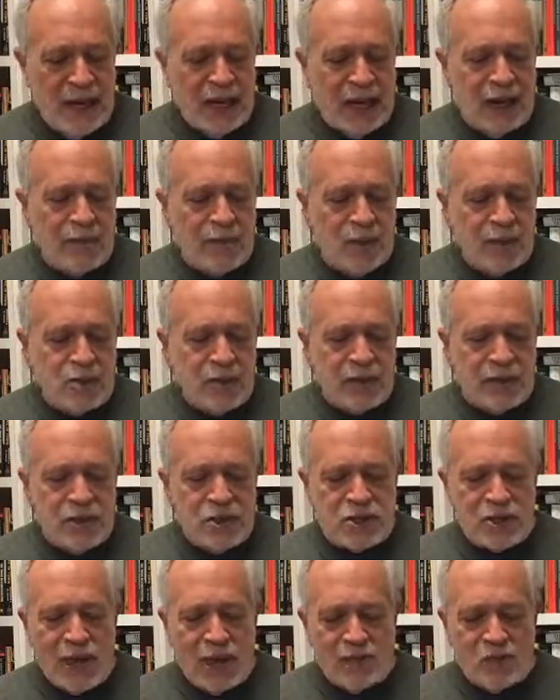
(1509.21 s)
I personally
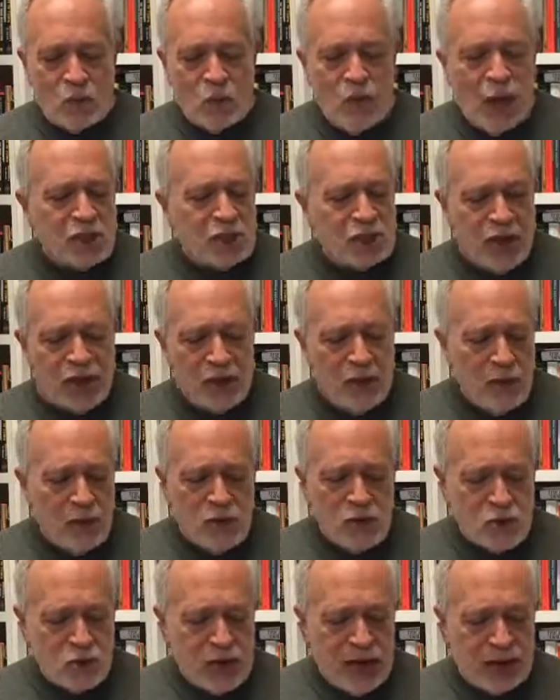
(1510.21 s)
stopped watching
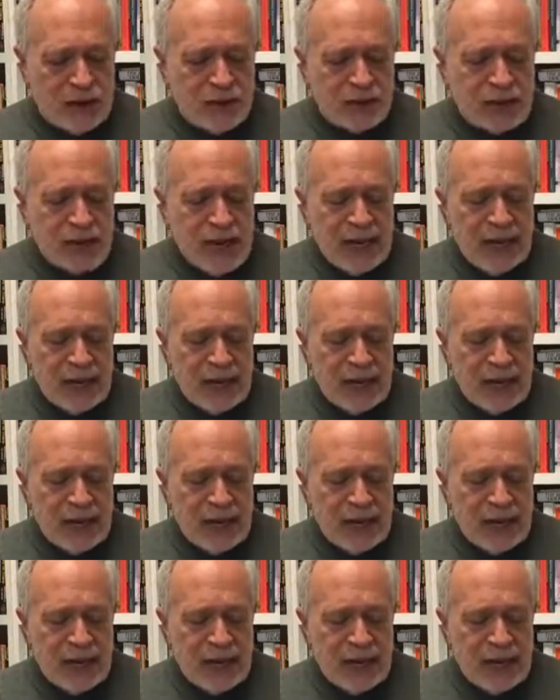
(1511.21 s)
news channels